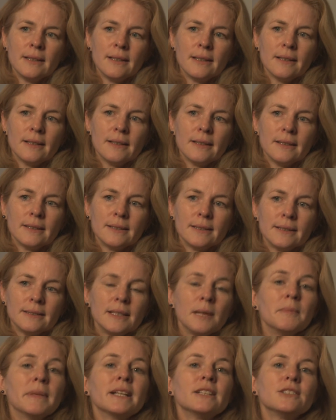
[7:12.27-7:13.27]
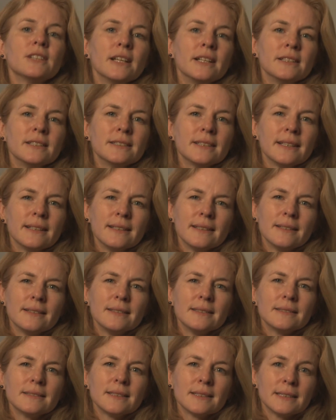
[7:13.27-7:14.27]
uh, systemic changes in
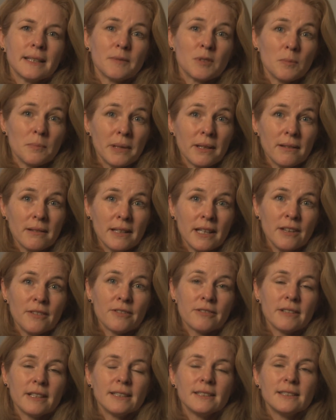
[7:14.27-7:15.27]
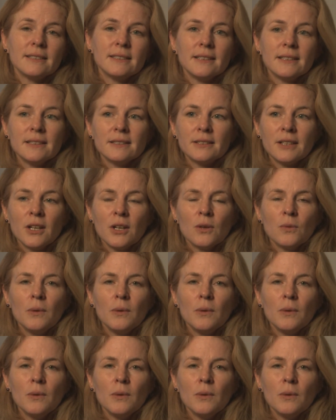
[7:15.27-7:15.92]
susceptibility, for instance,